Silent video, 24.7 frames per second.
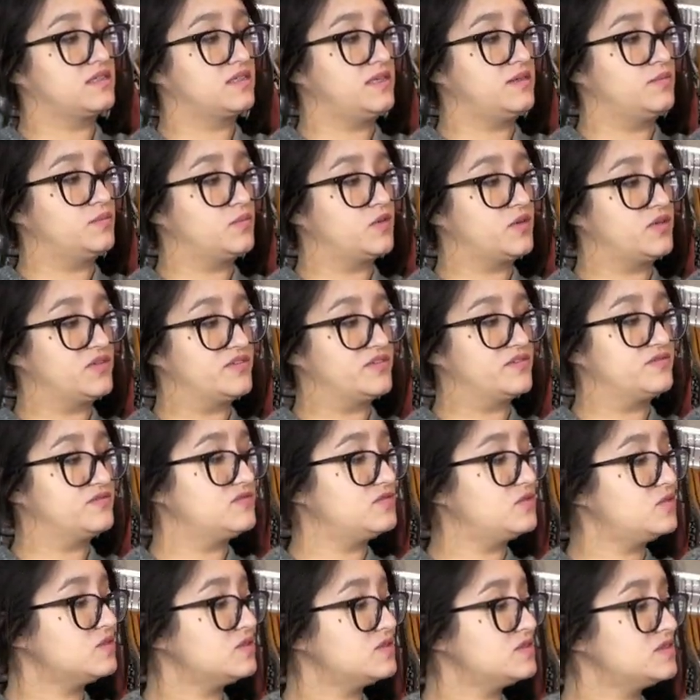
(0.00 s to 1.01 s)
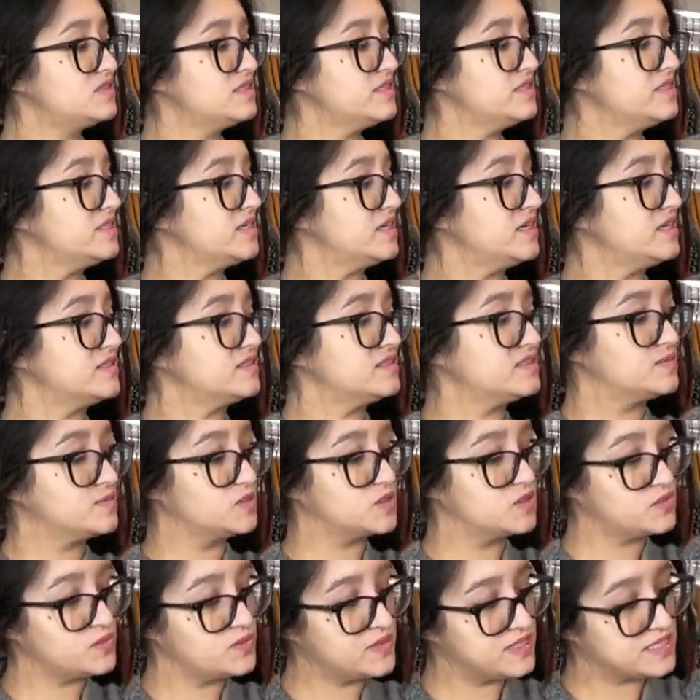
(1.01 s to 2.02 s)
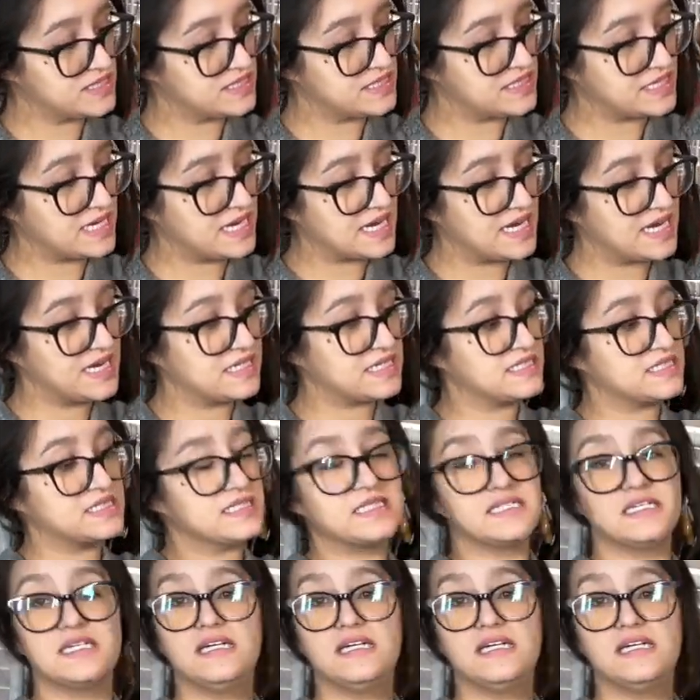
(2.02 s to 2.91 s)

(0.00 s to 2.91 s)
Embroidered floral details, some Swiss dot,